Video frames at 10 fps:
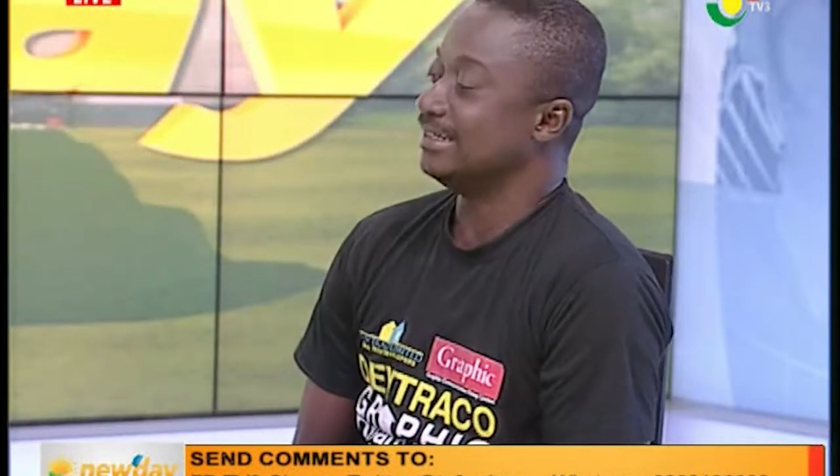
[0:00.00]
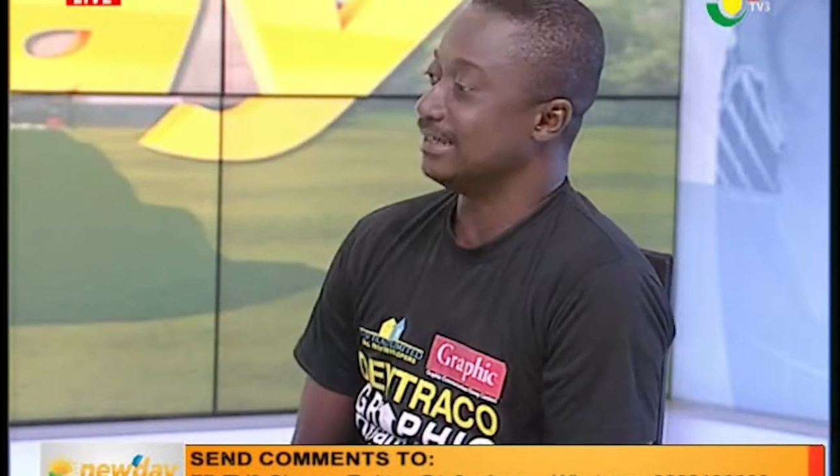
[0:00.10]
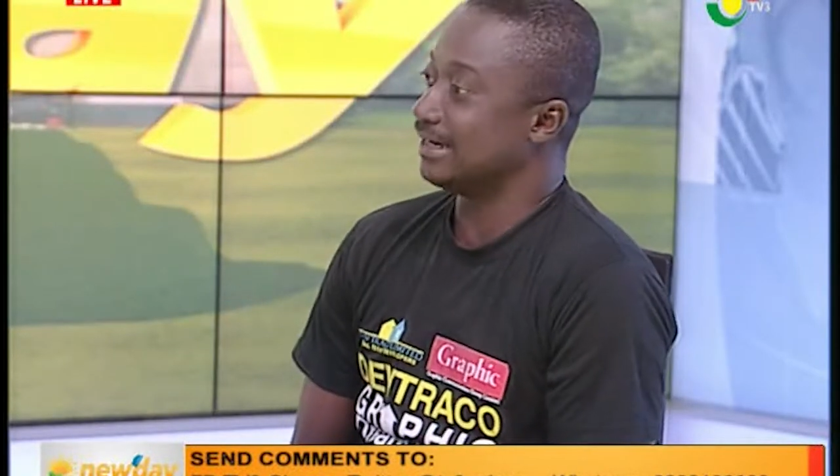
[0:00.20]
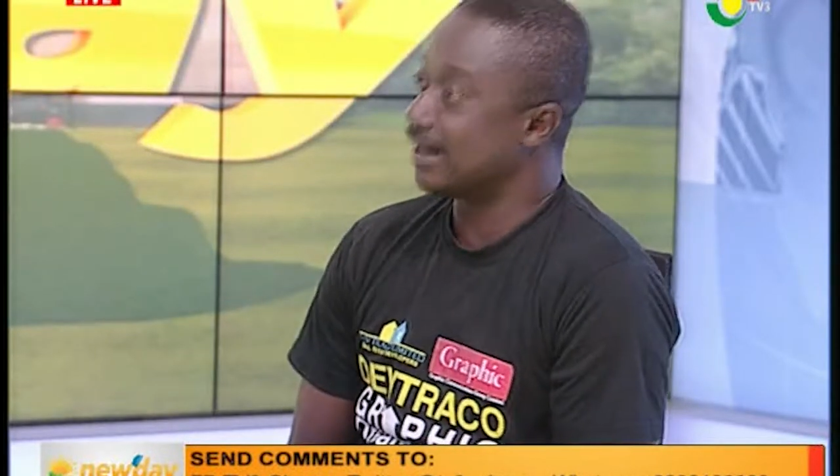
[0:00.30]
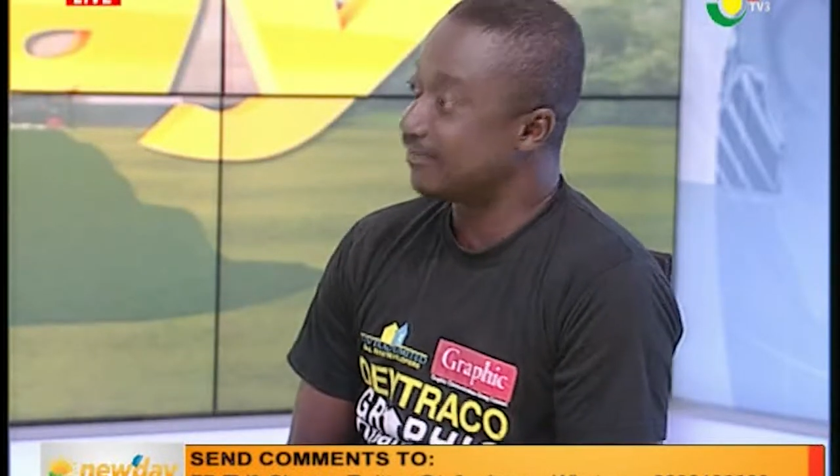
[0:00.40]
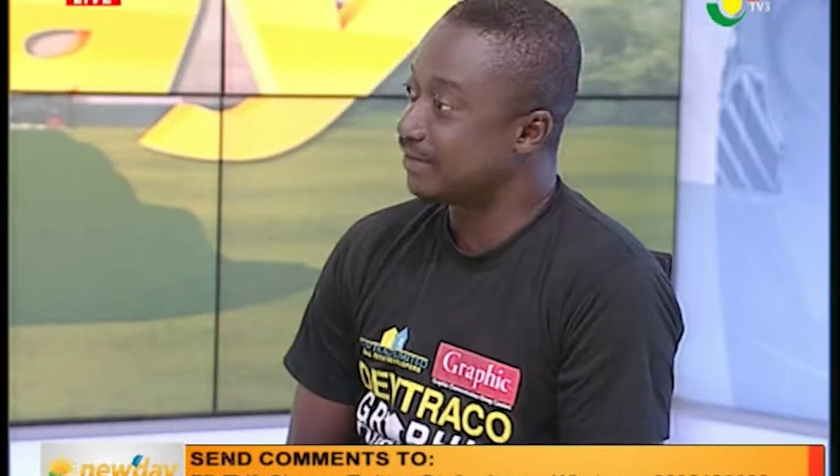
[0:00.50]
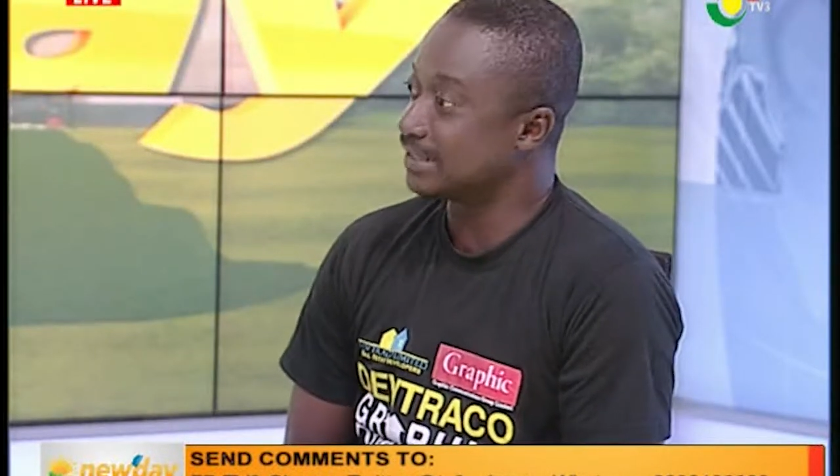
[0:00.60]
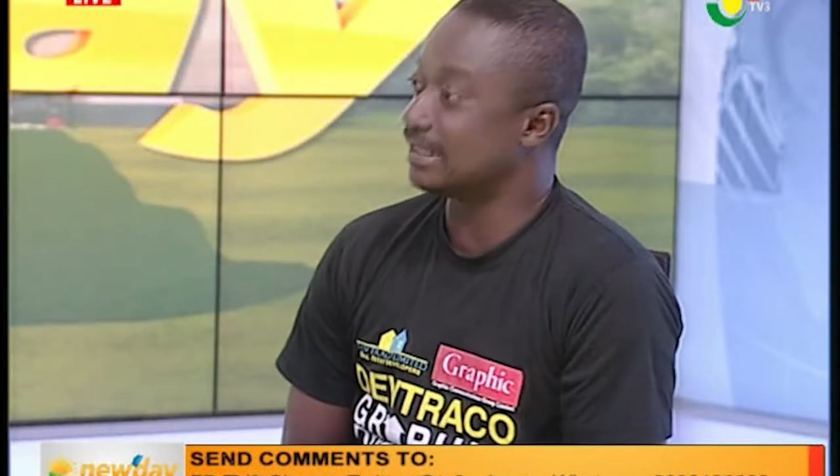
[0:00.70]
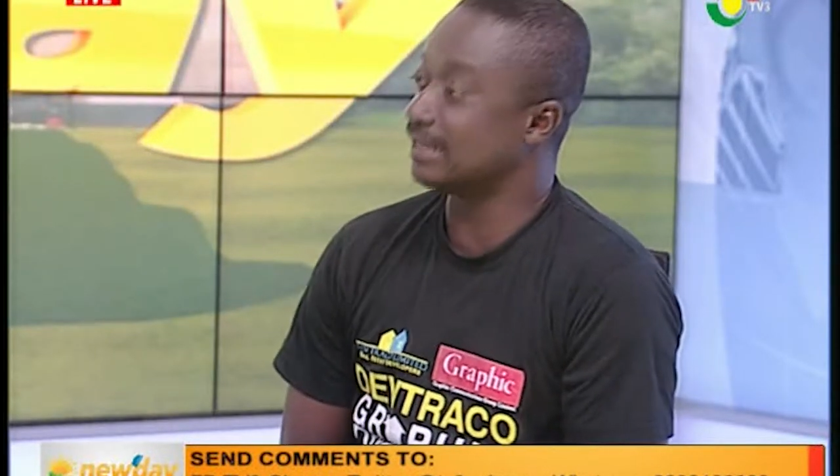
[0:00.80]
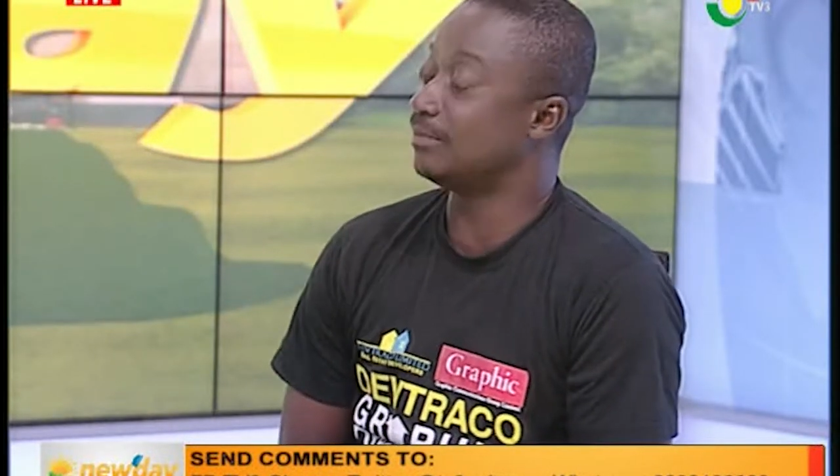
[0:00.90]
the graphic
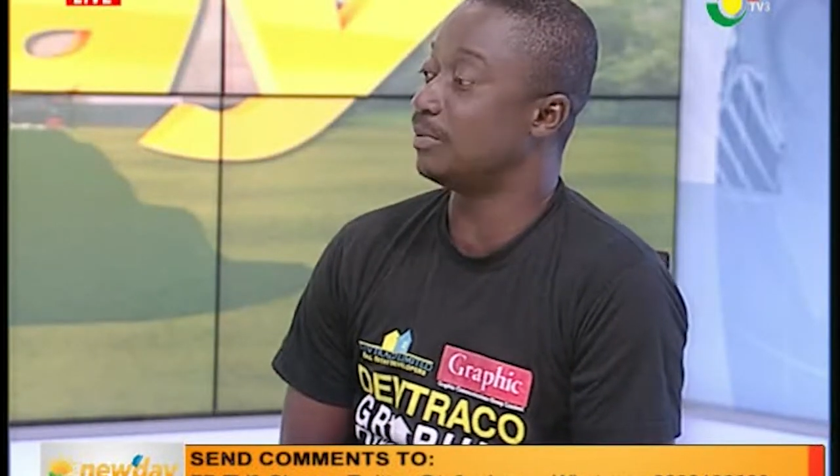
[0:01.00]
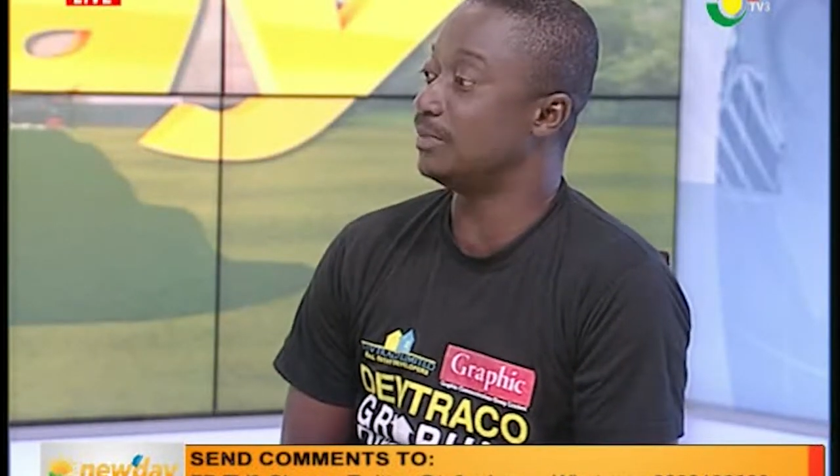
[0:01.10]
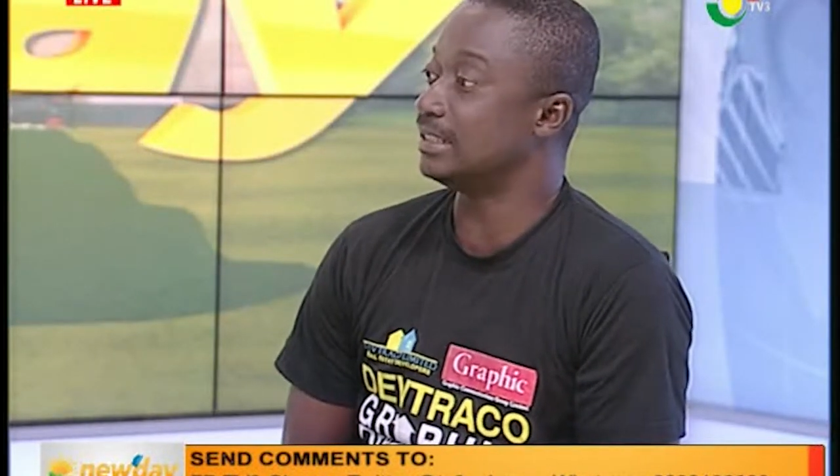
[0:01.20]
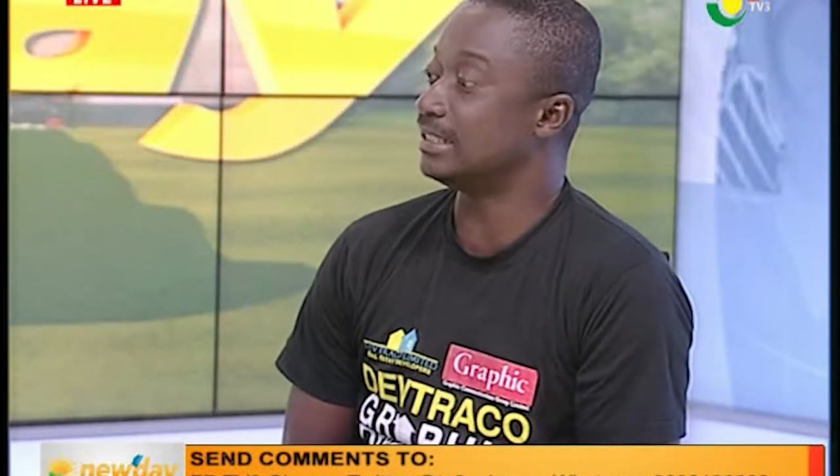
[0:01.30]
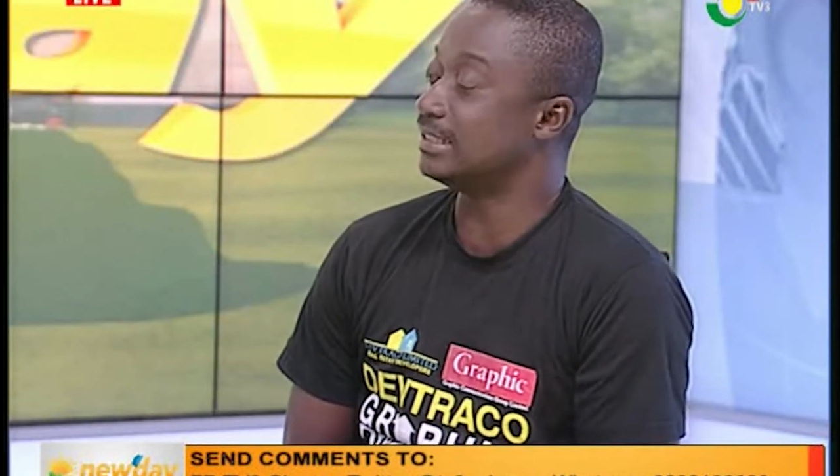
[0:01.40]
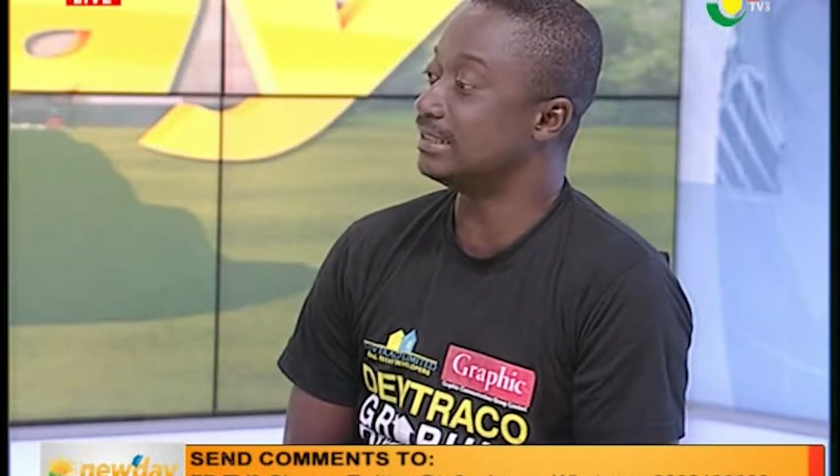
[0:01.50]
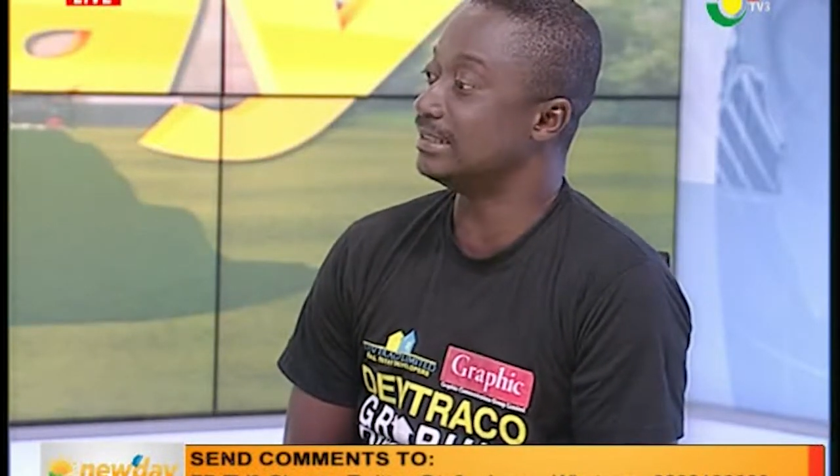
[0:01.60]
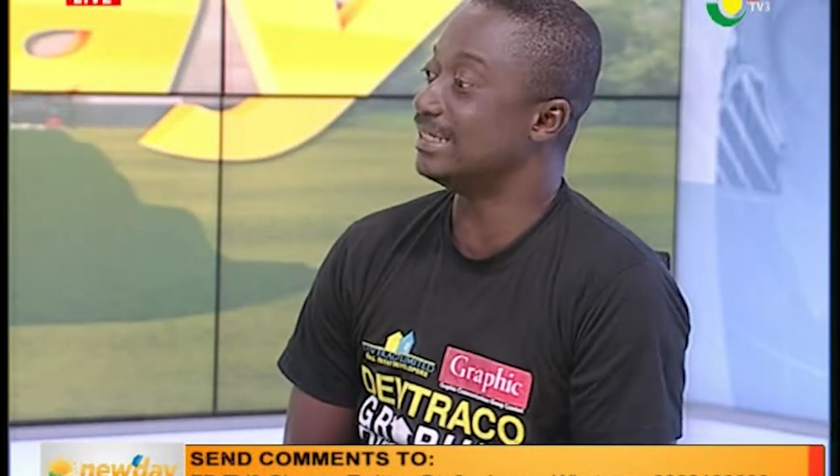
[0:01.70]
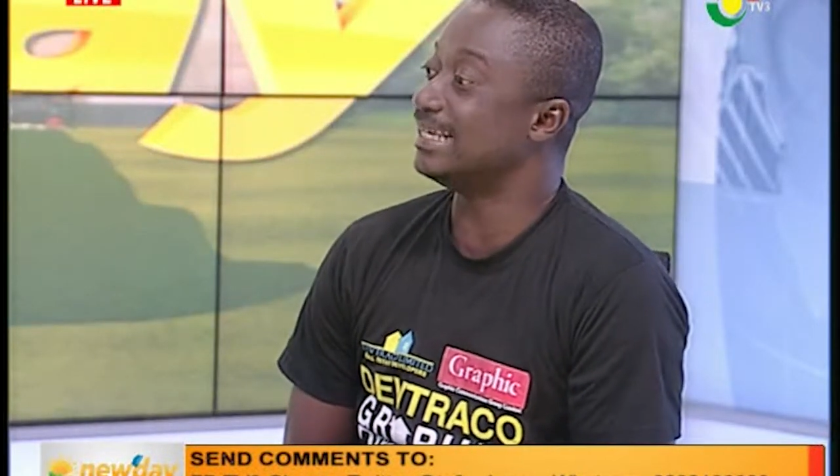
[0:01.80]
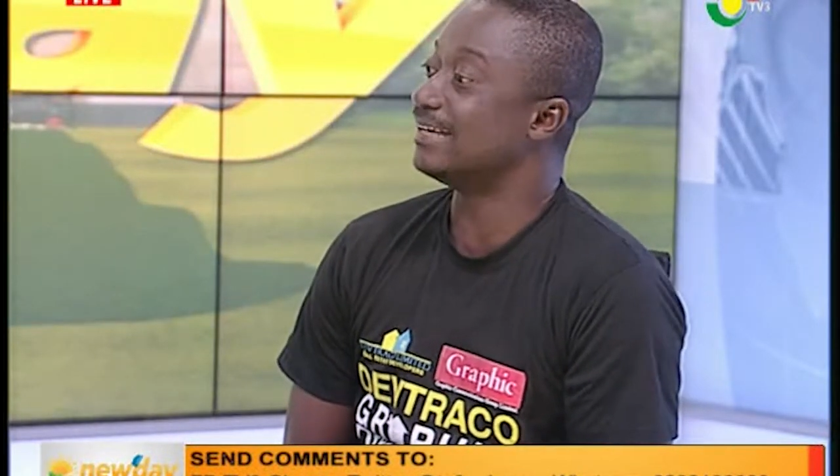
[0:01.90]
started publication